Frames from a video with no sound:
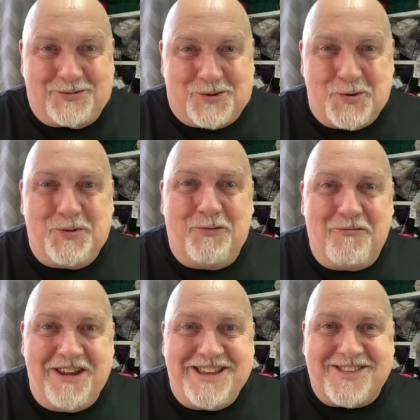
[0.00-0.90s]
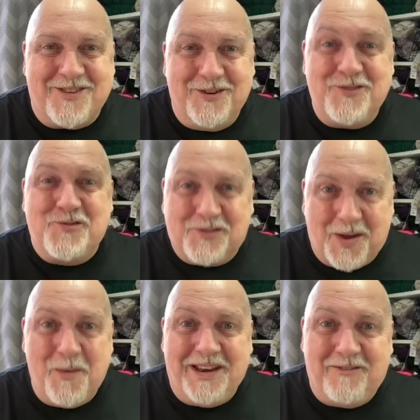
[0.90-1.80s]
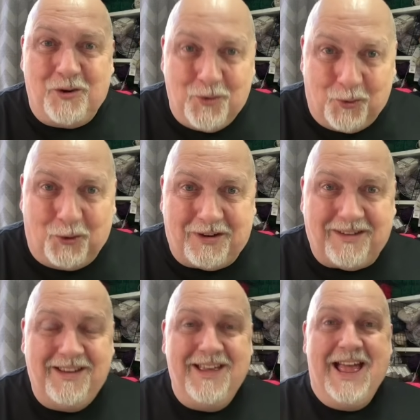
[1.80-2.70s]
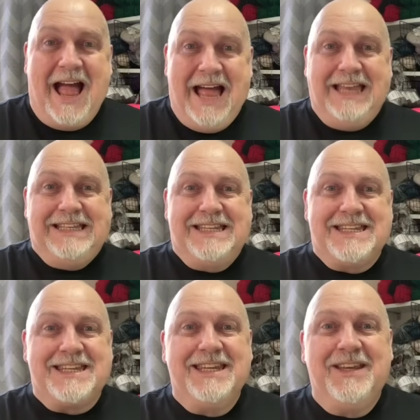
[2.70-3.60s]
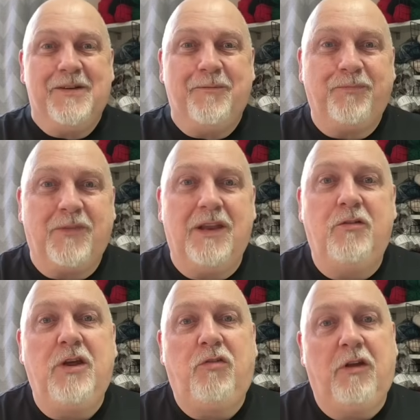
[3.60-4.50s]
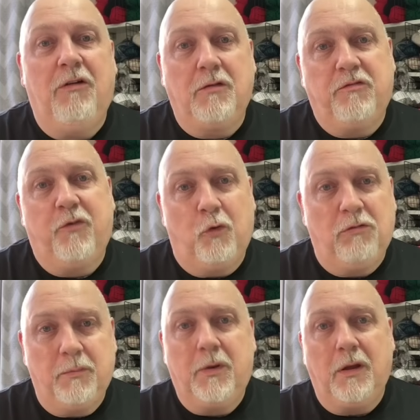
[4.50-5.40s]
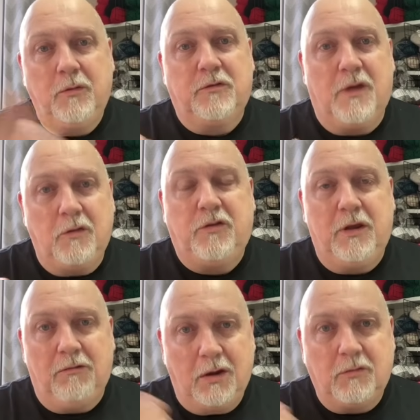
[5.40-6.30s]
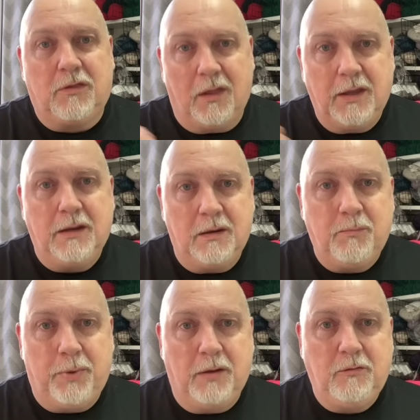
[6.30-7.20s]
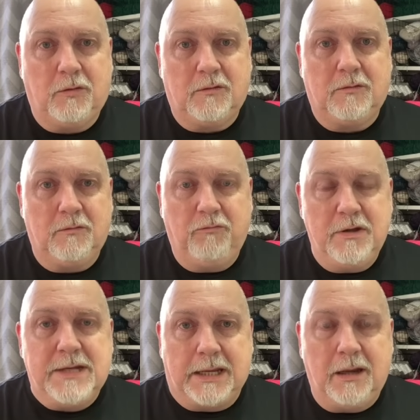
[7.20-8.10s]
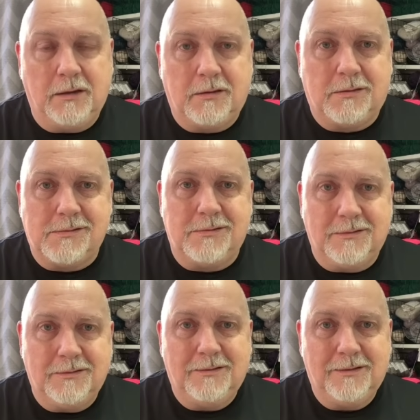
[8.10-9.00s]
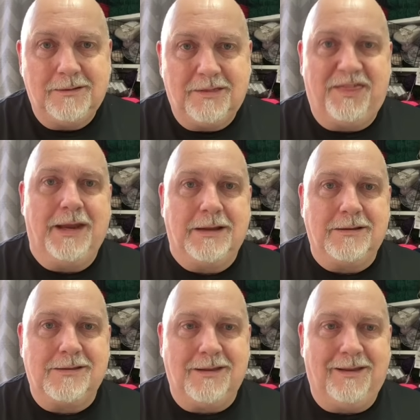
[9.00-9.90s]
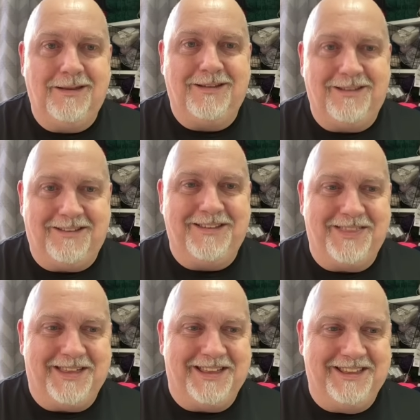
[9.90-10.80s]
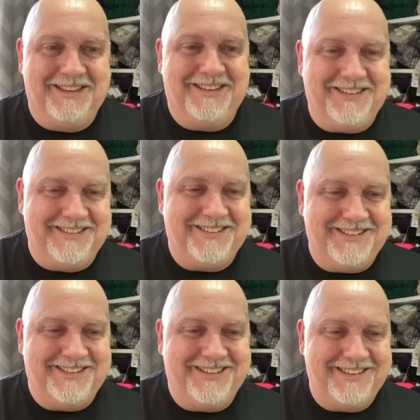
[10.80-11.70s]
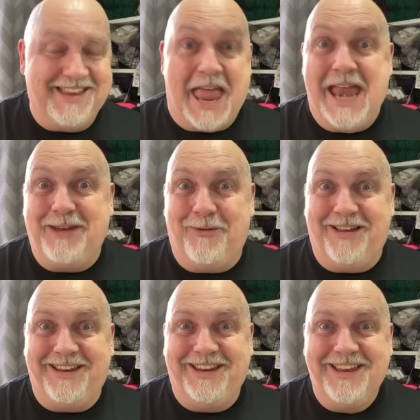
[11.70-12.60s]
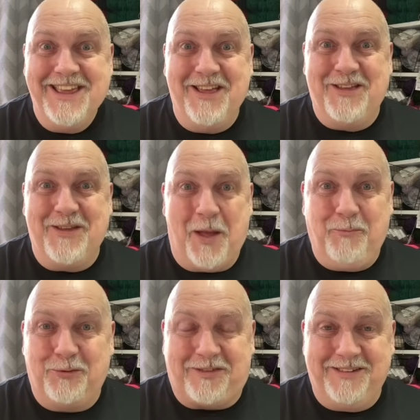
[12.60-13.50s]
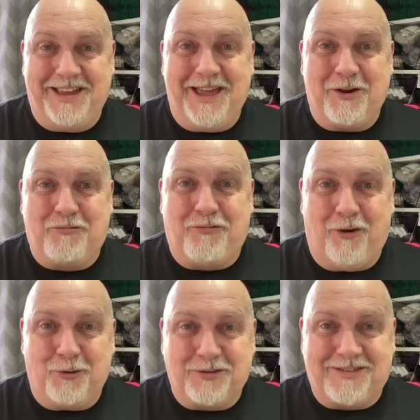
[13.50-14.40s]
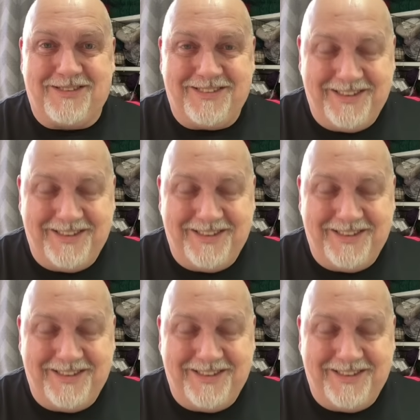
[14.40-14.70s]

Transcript: Do your research, just go and have a look, and use your own forum, go to your own site and post ridiculous things like that. Anyway, I mustn't get cross.